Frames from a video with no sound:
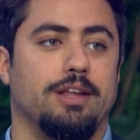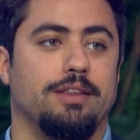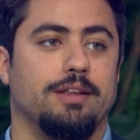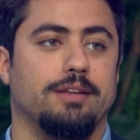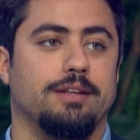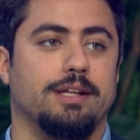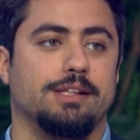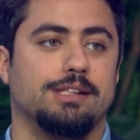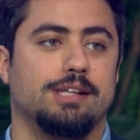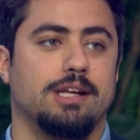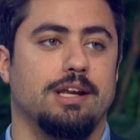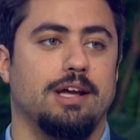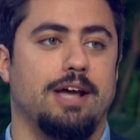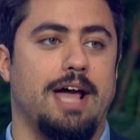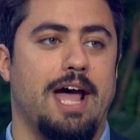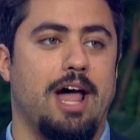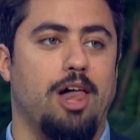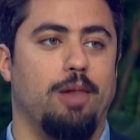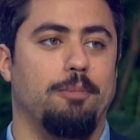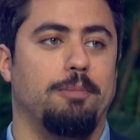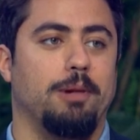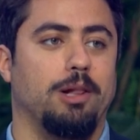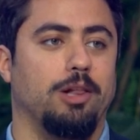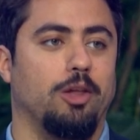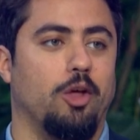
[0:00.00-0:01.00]
think that's going to
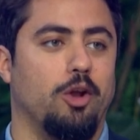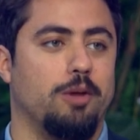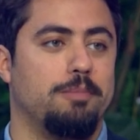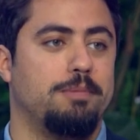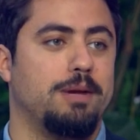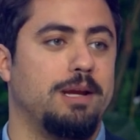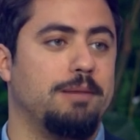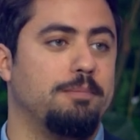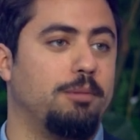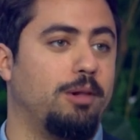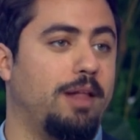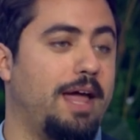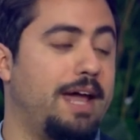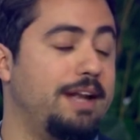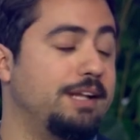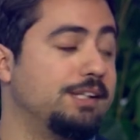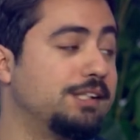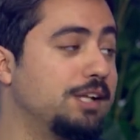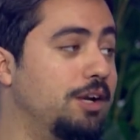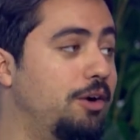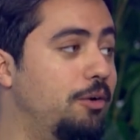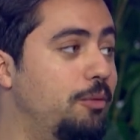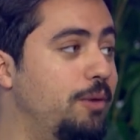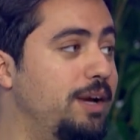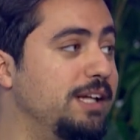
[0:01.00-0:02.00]
help a lot of people and it's
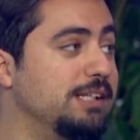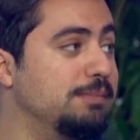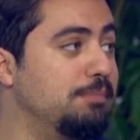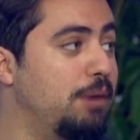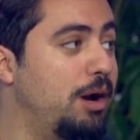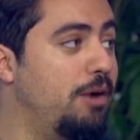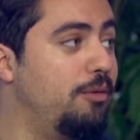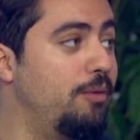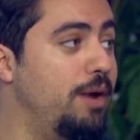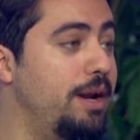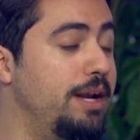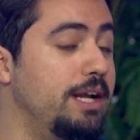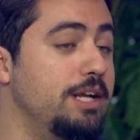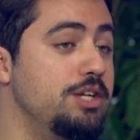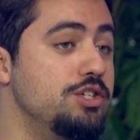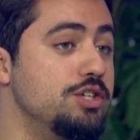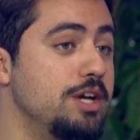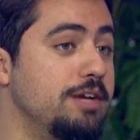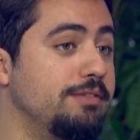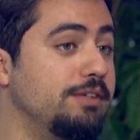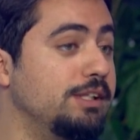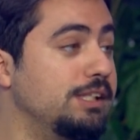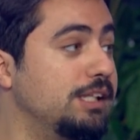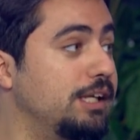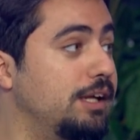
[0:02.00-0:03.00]
going to raise my rent in
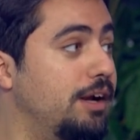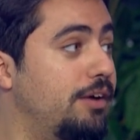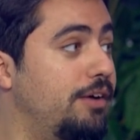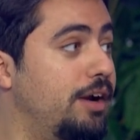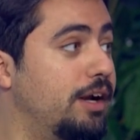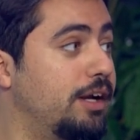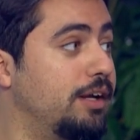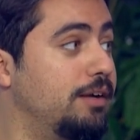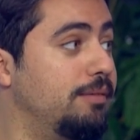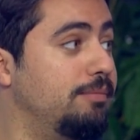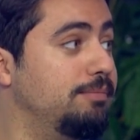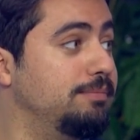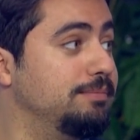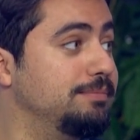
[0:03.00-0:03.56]
JVC, I reckon.